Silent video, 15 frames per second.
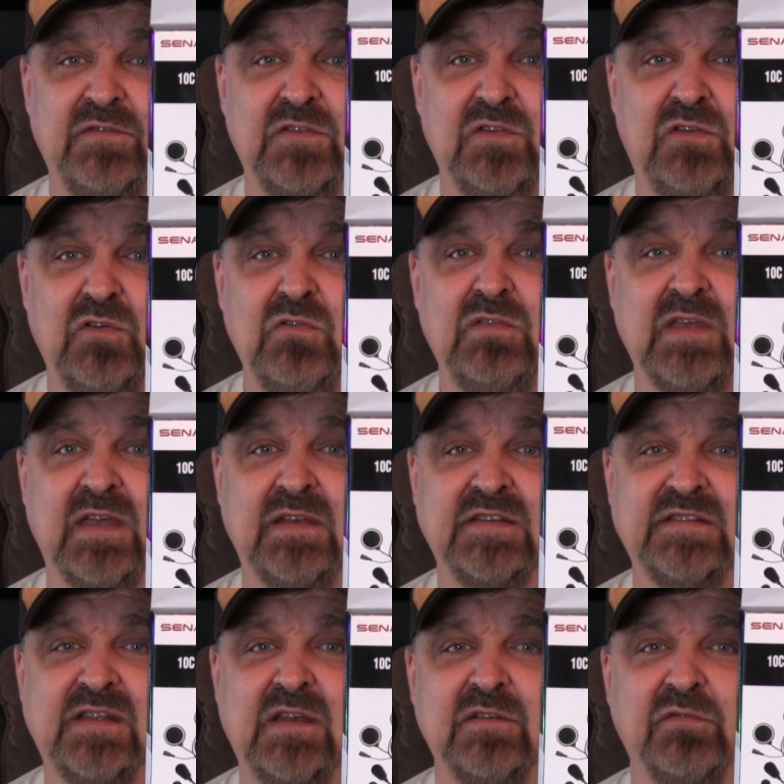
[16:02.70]
have to do then,
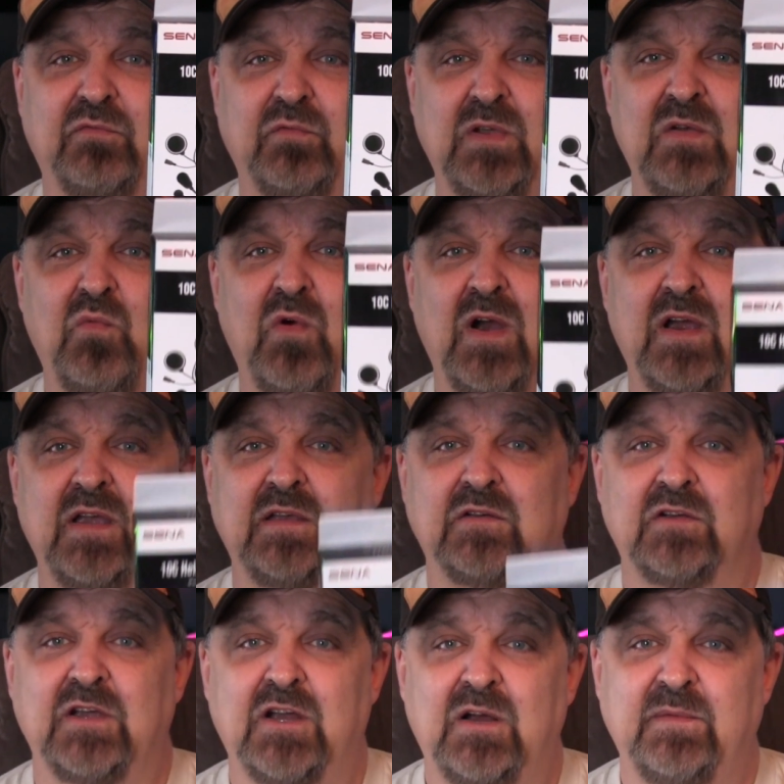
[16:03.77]
instead of rewiring
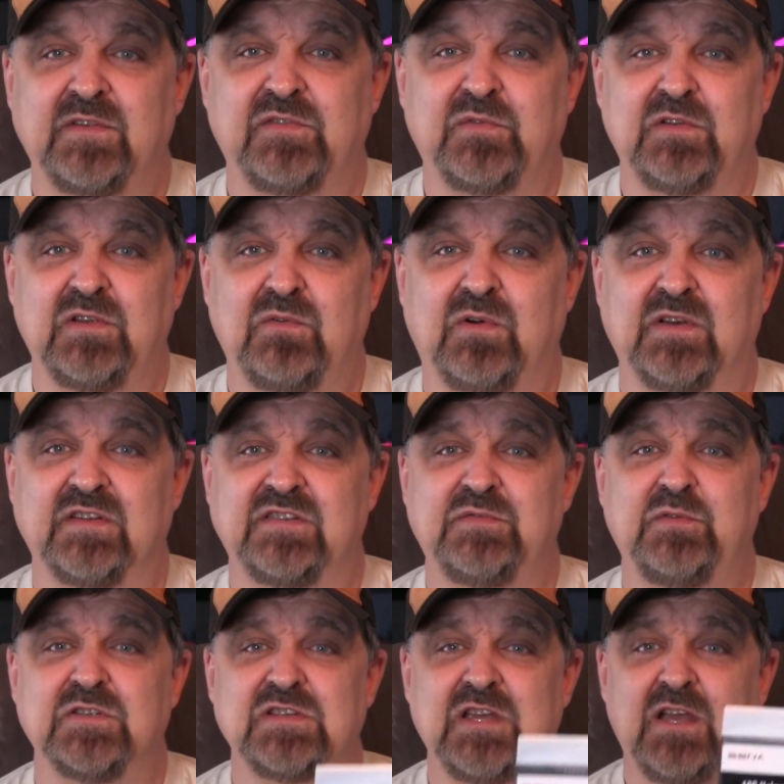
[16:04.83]
your helmets when you want to
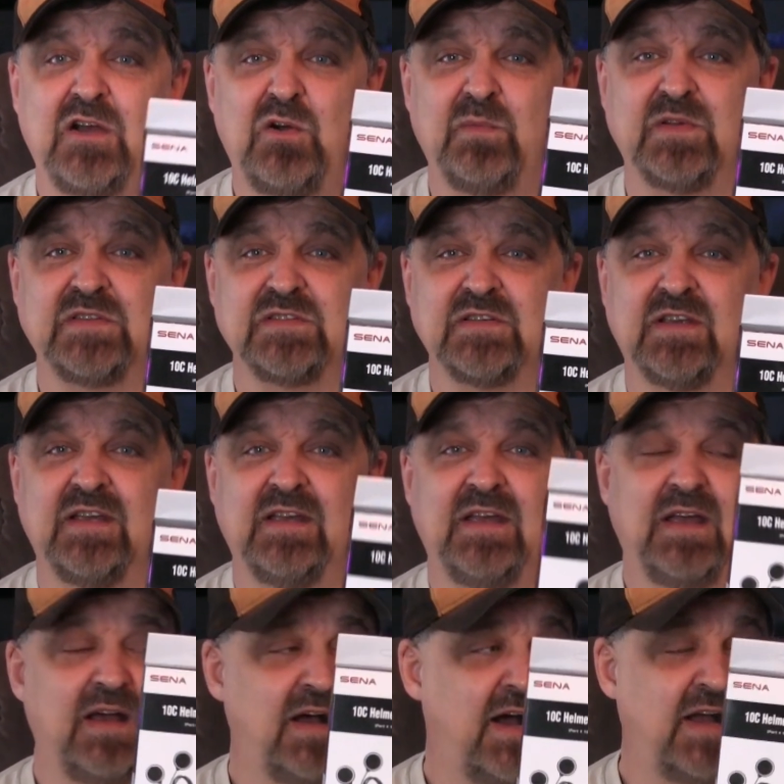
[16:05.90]
switch helmets,
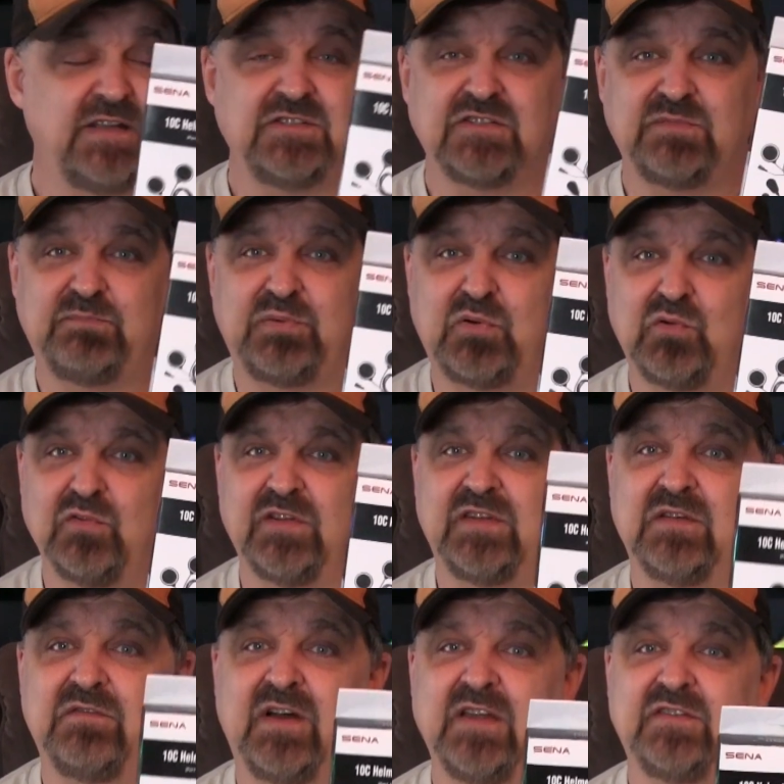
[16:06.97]
I just pull the
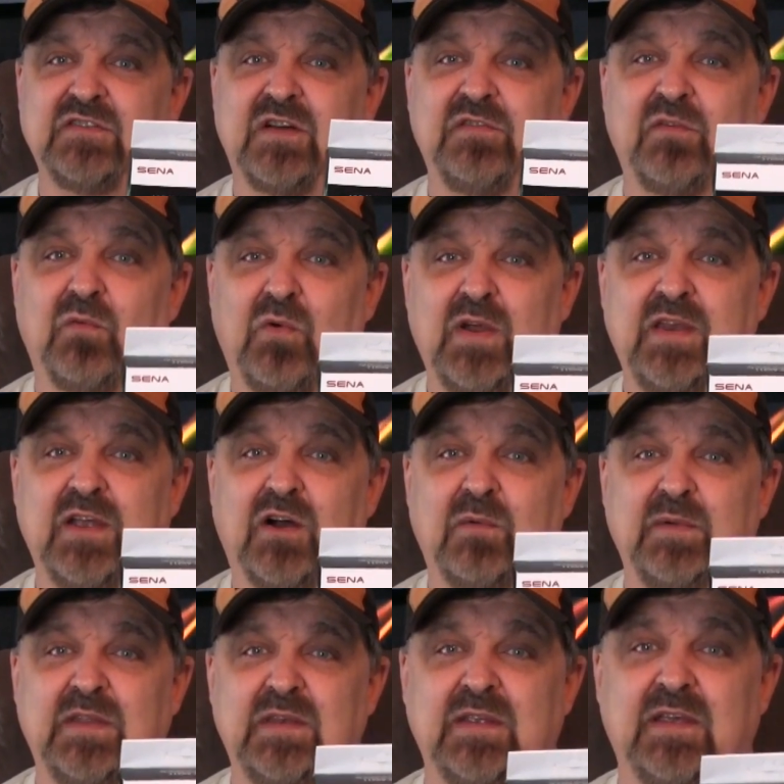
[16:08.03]
device off of one
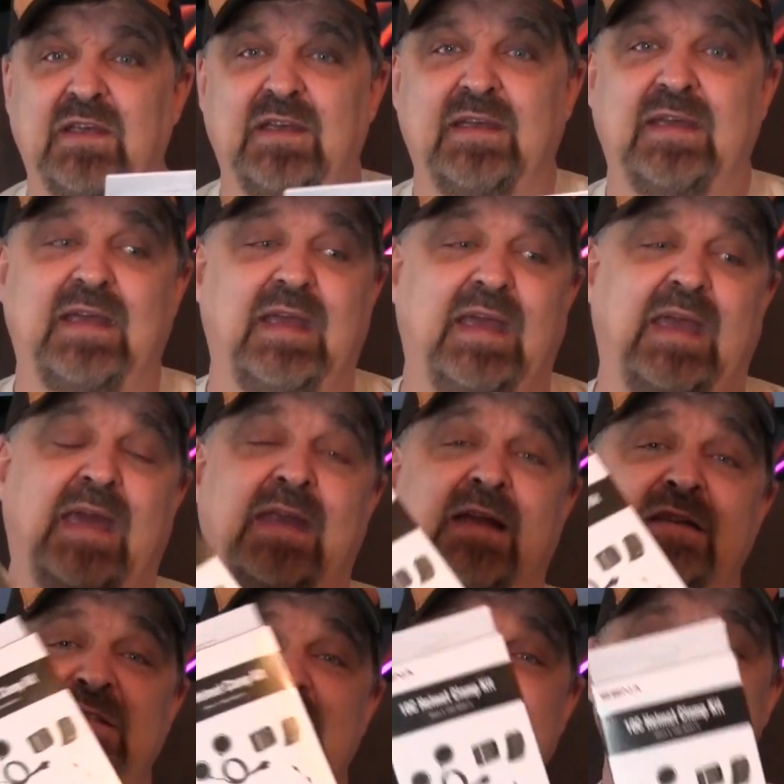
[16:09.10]
helmet and
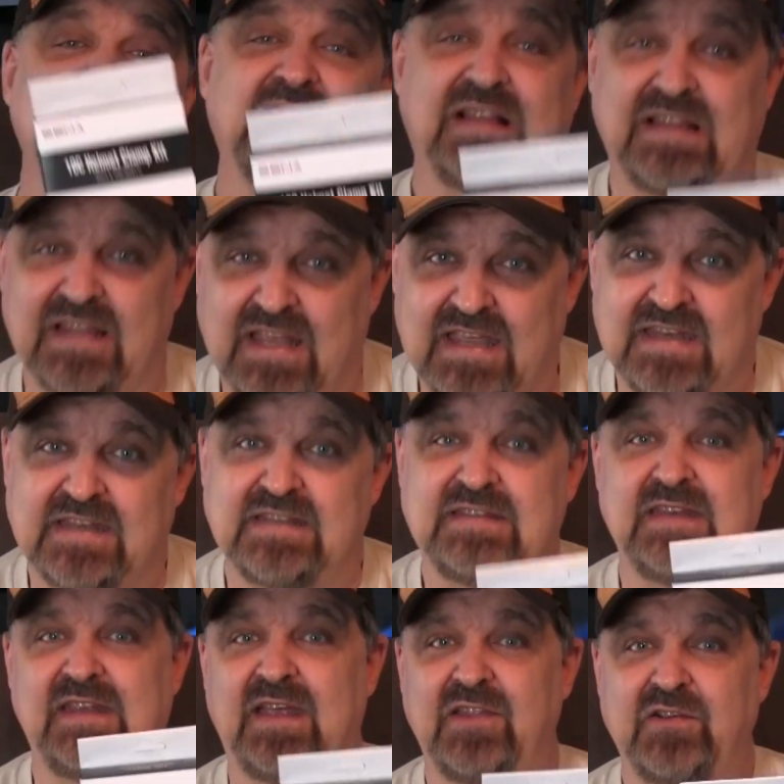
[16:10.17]
I just click it
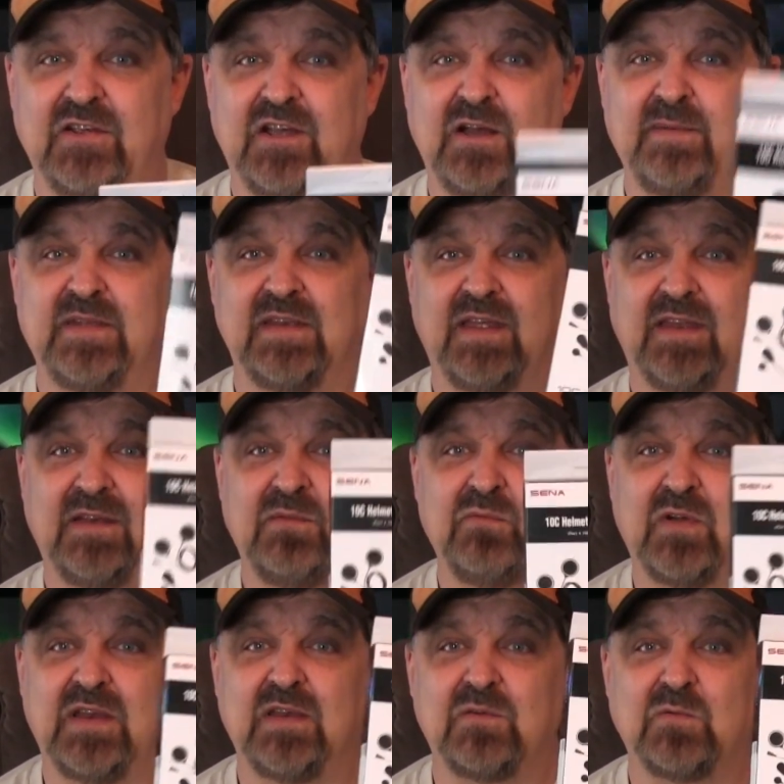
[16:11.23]
into the other helmet and
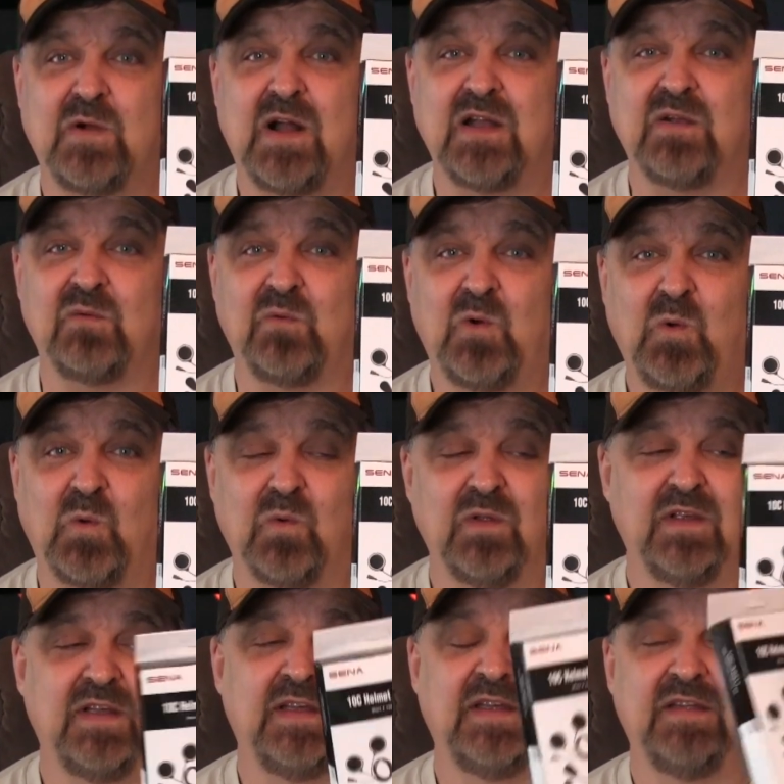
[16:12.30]
I'm ready to rock and roll.
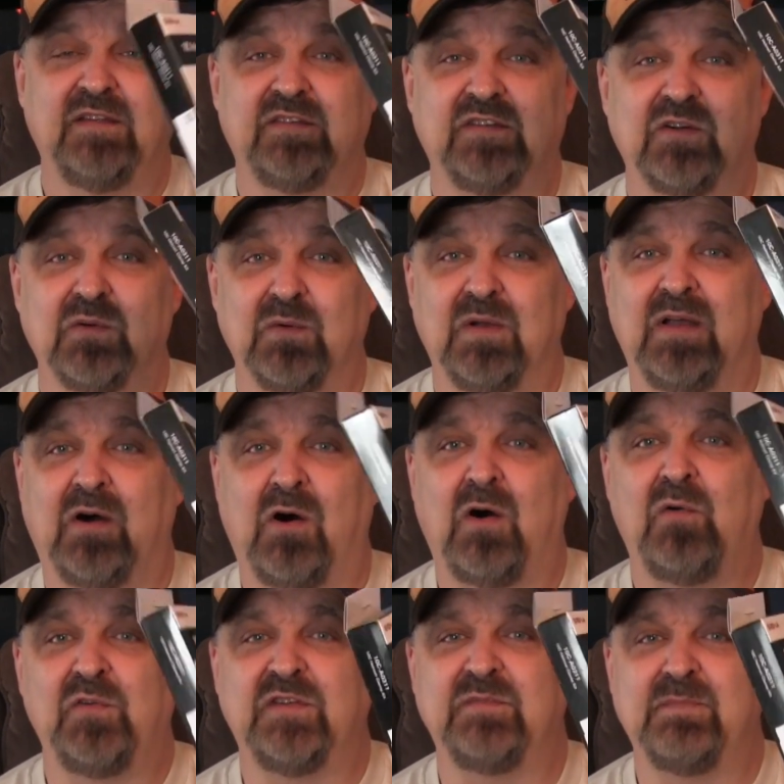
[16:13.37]
So
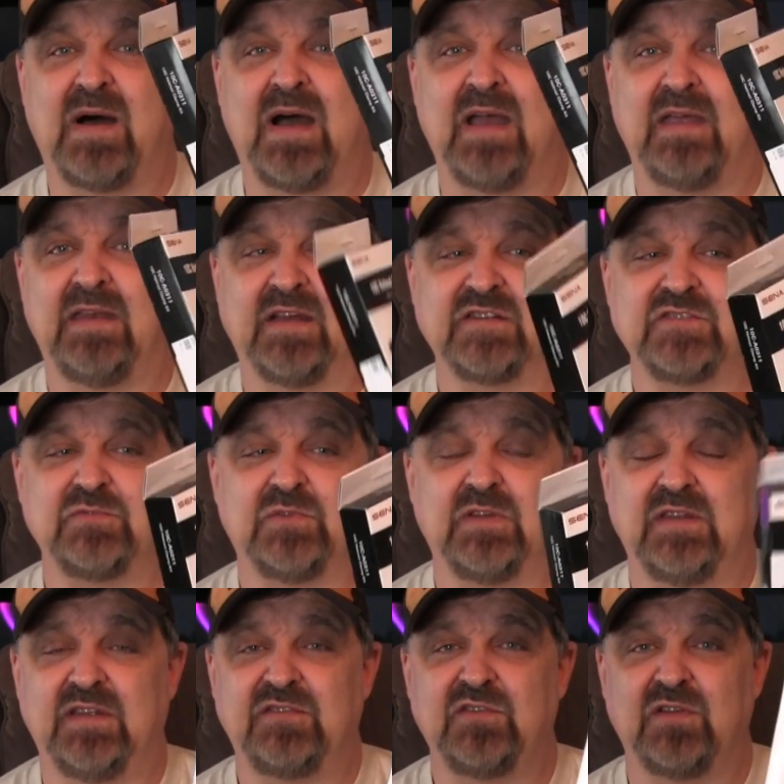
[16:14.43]
always buy an extra
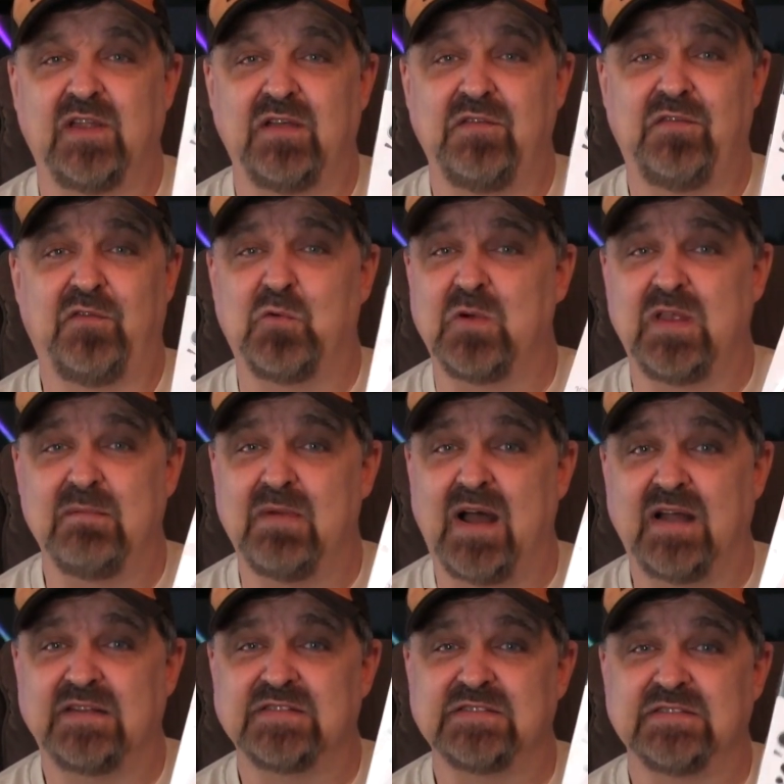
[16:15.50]
one. These are like 40
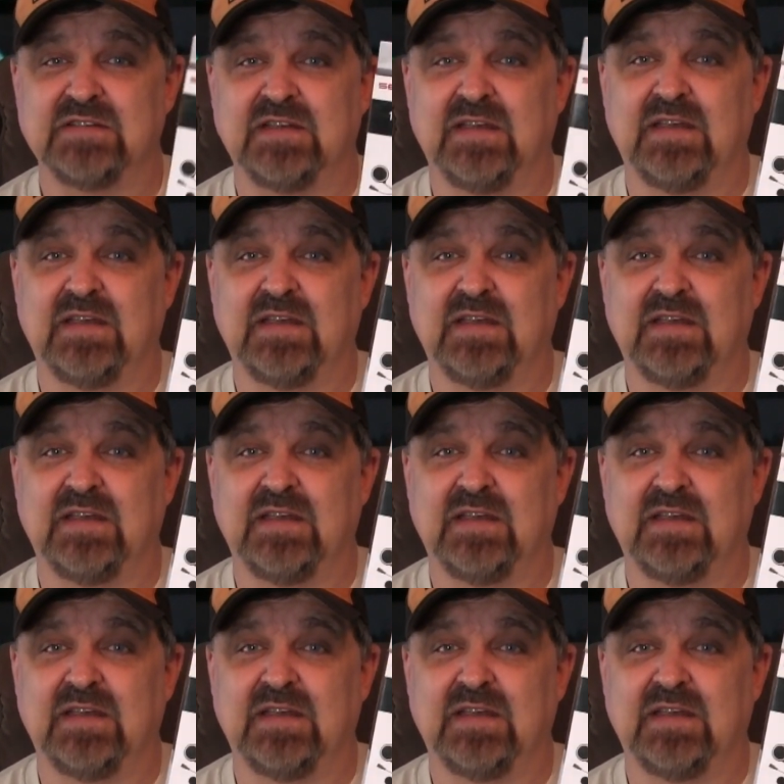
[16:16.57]
bucks.